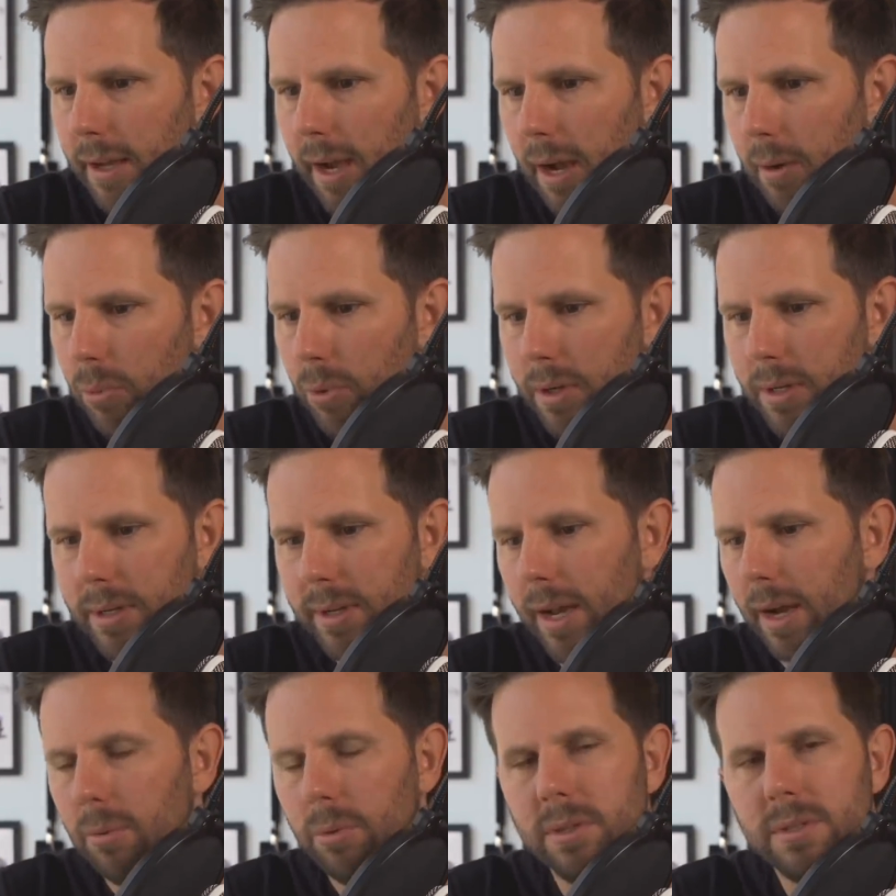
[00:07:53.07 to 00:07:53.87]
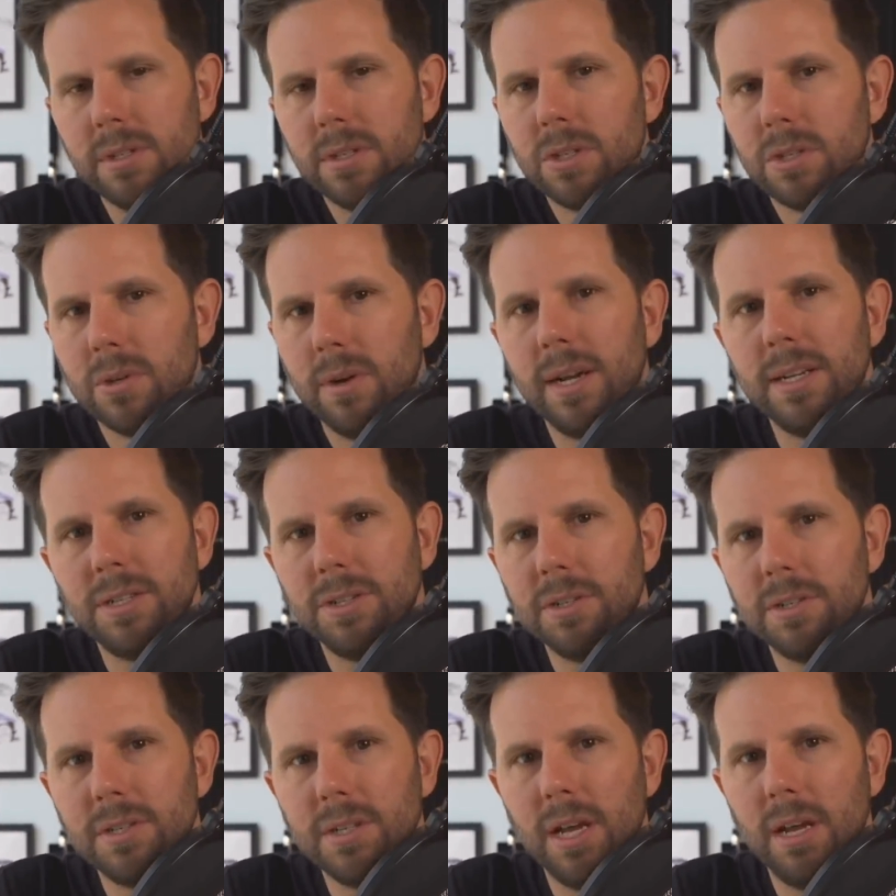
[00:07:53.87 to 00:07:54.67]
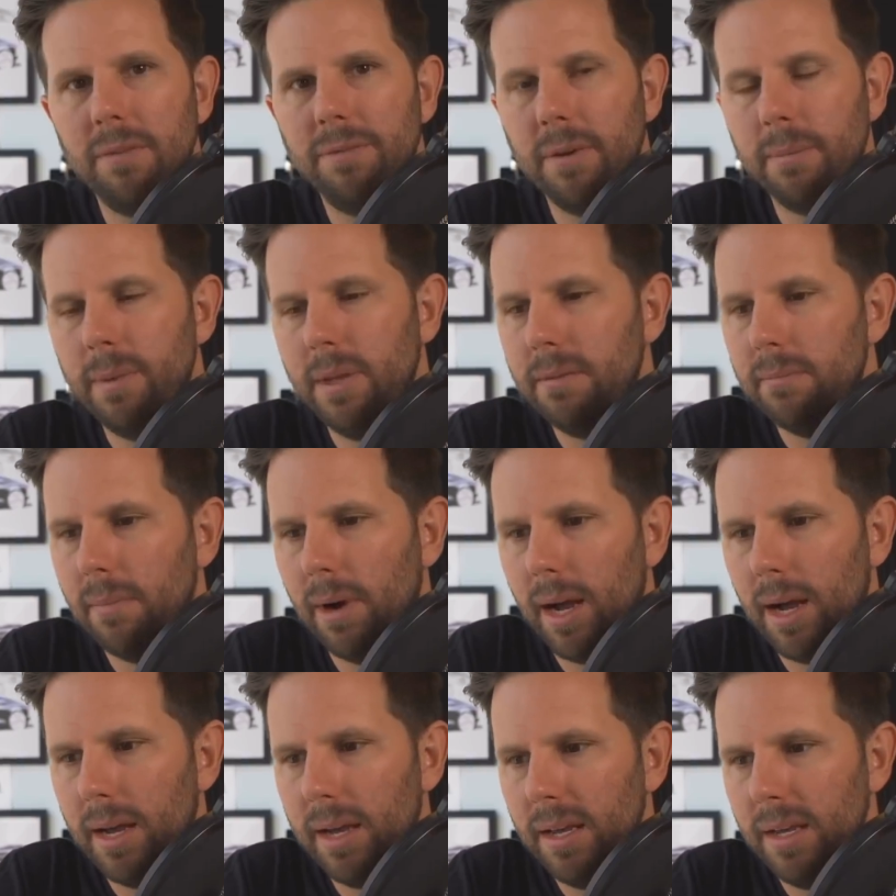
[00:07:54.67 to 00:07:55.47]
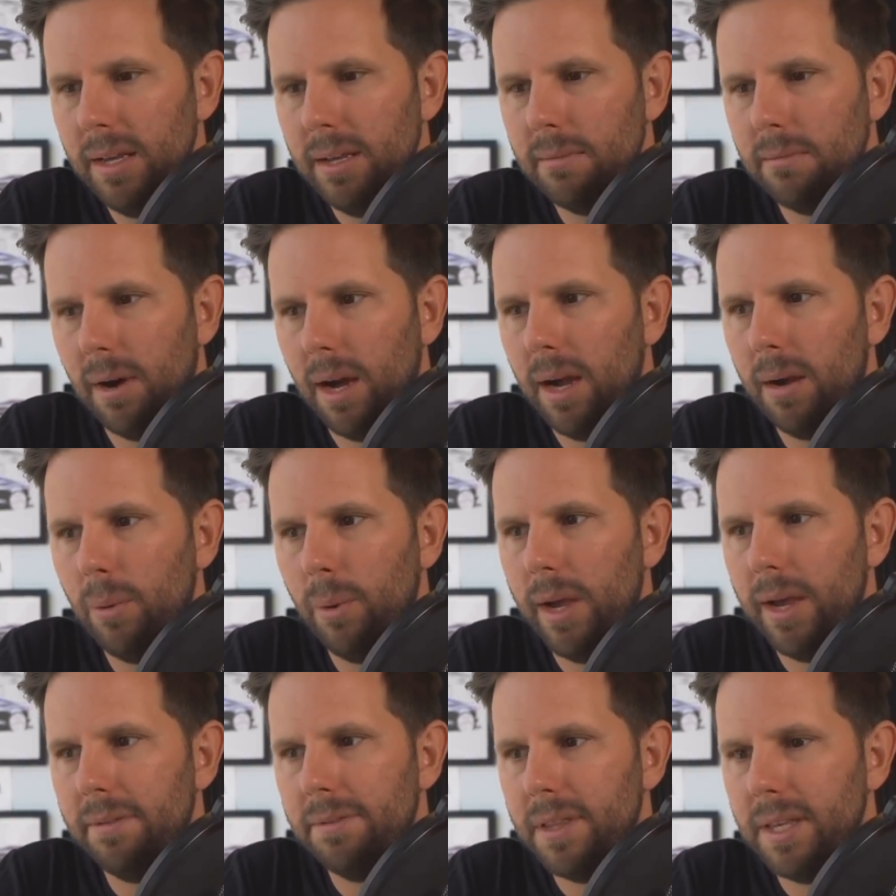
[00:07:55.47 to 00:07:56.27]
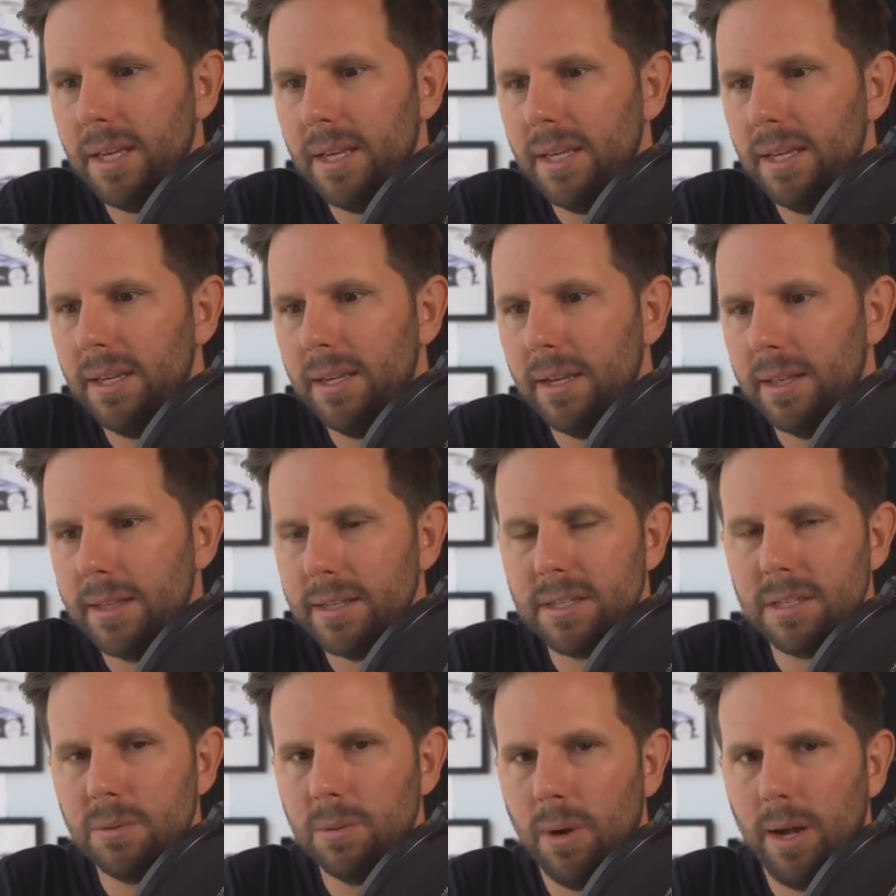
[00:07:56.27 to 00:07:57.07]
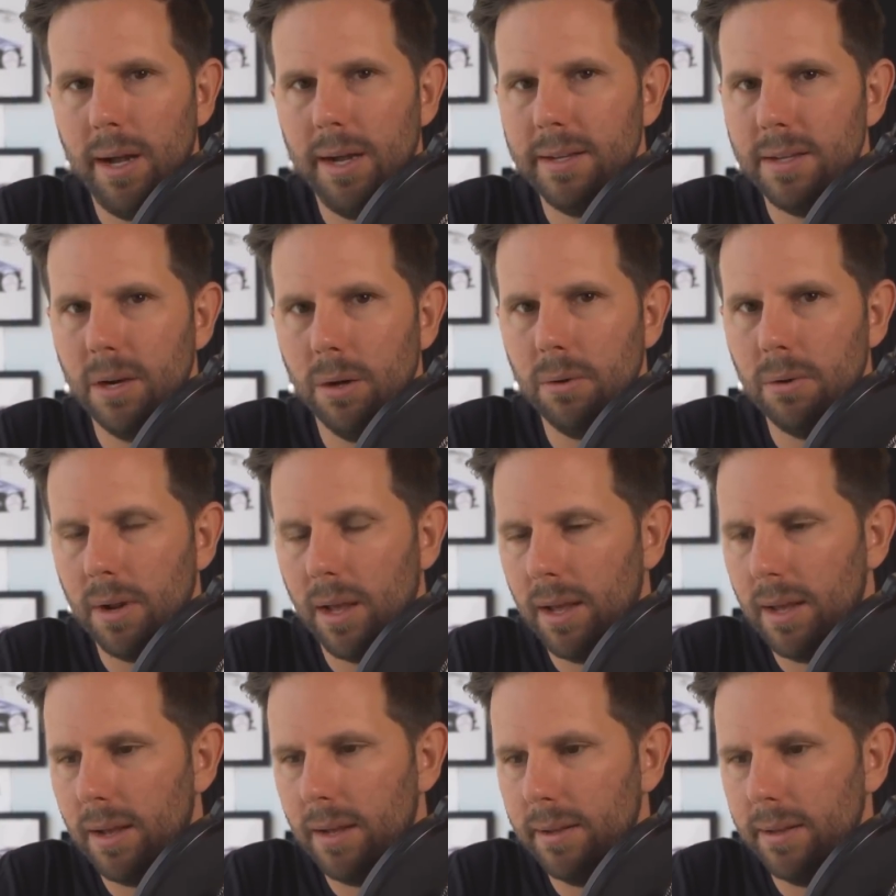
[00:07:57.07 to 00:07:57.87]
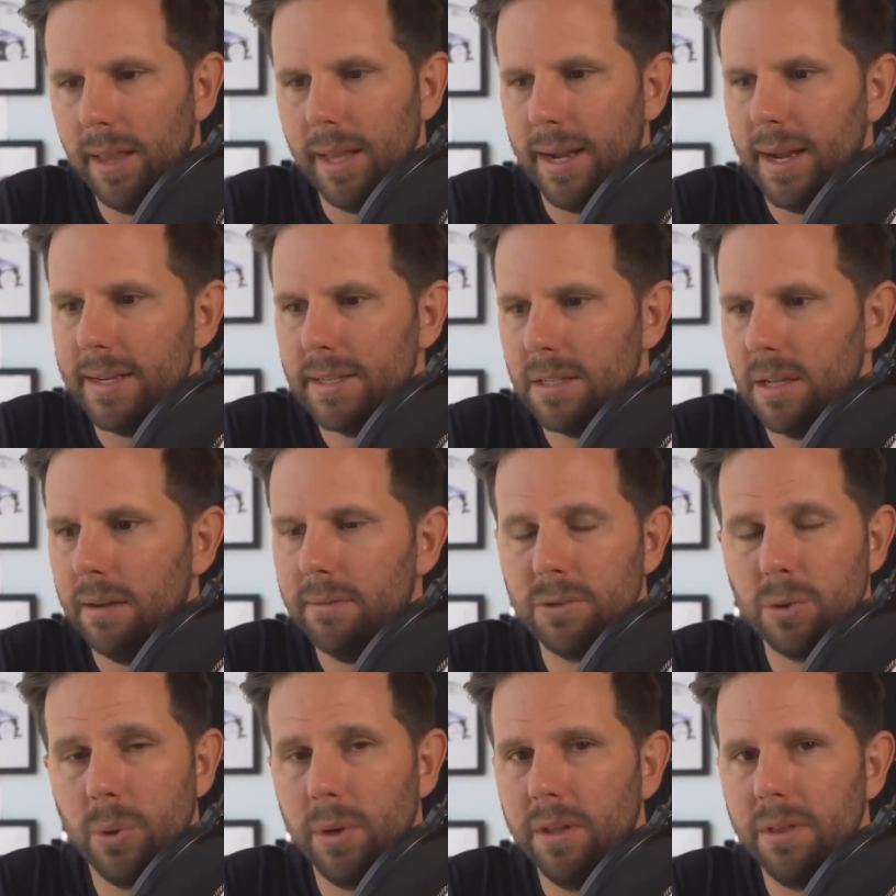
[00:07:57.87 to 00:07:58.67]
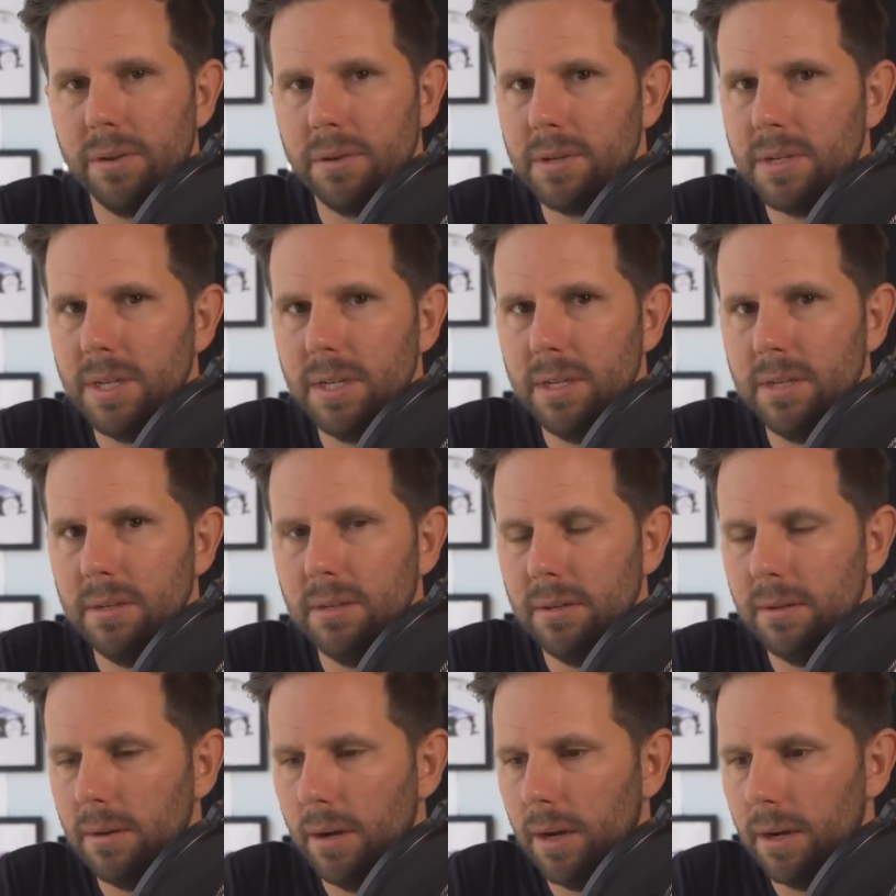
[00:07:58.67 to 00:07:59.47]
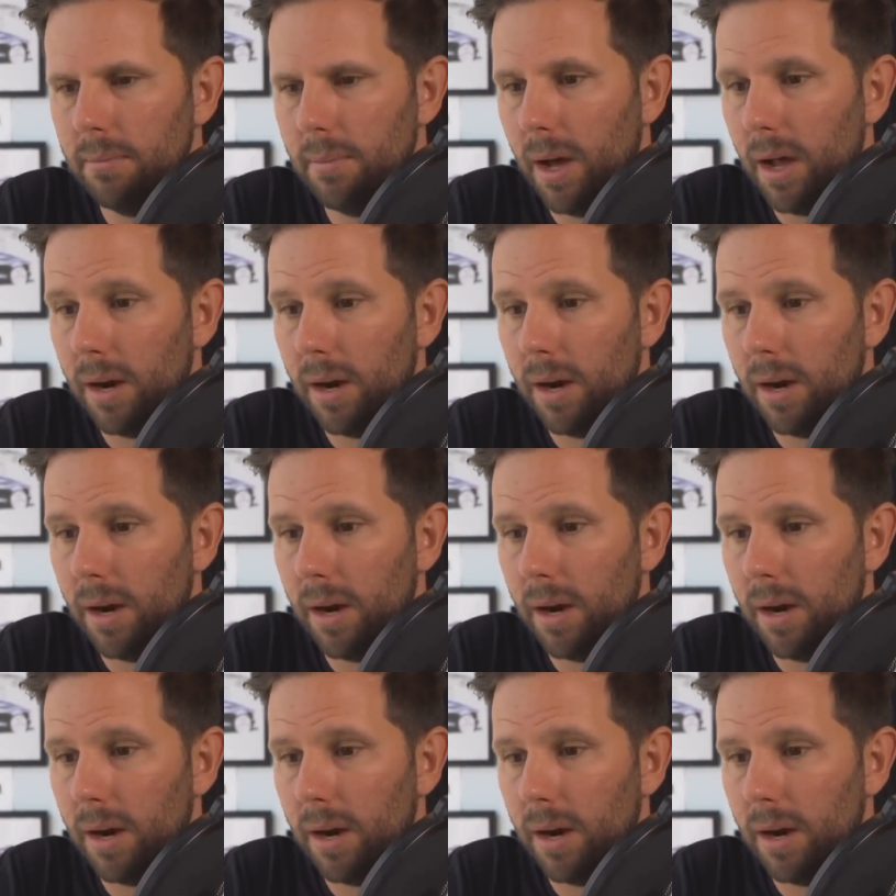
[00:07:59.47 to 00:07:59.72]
I wouldn't. I wouldn't stretch yourself. I mean, my my way of thinking, and this is why I don't. I, like, I still have a twenty thirteen uh,